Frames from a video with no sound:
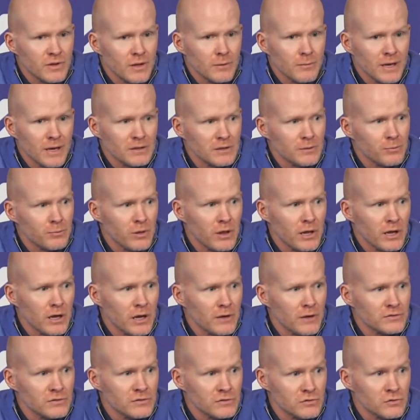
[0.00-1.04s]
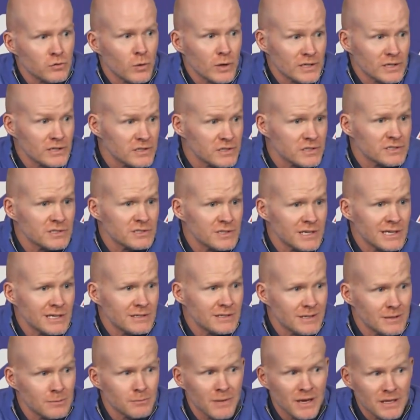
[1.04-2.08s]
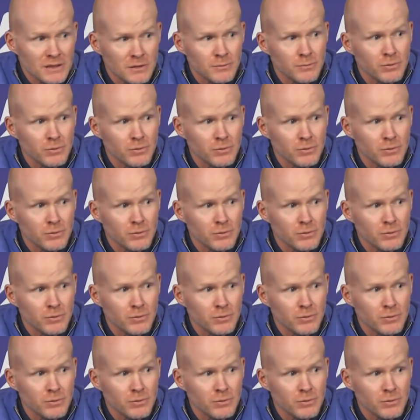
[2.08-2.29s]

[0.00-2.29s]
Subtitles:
that made the playoffs in 2016 didn't make